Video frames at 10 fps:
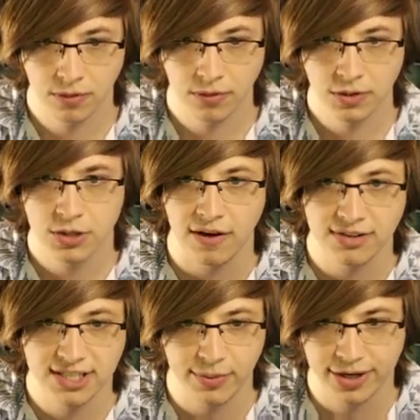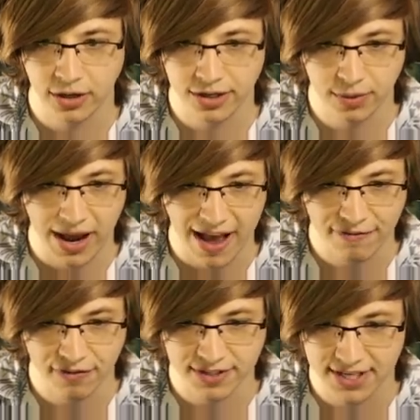So obviously we can only do half
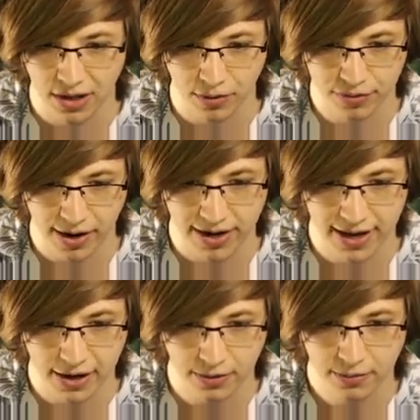of his health right now.